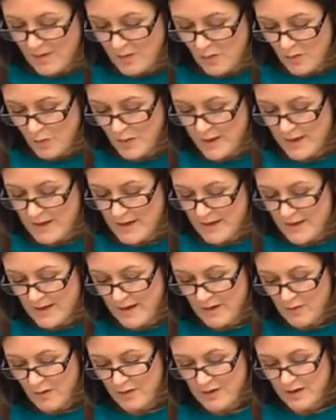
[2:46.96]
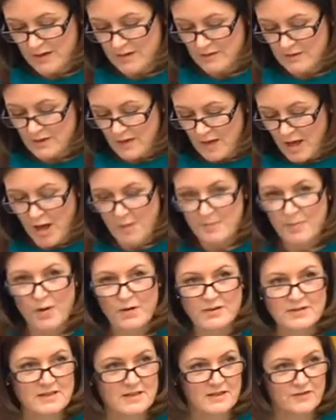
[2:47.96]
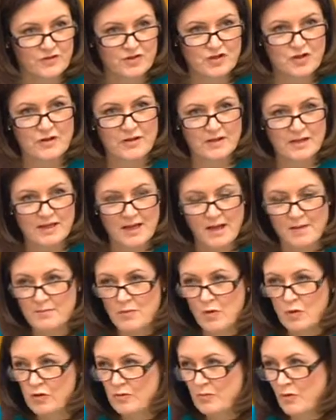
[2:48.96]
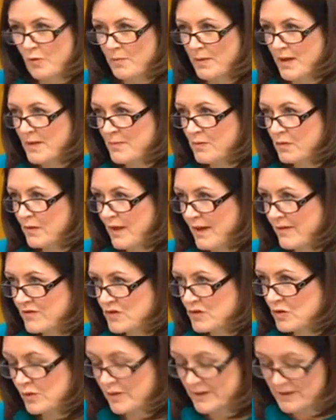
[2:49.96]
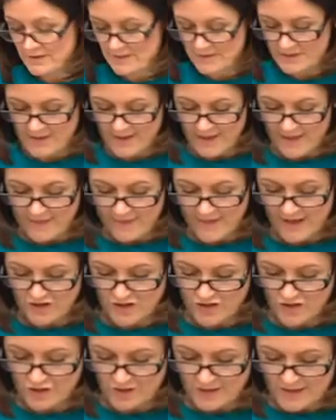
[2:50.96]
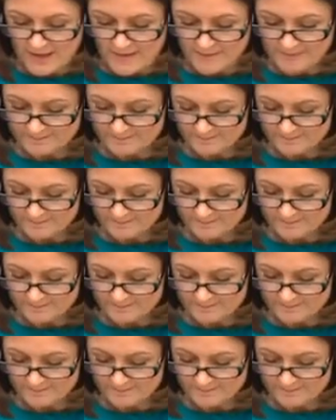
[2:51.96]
we are on a positive journey and more people have joined that journey.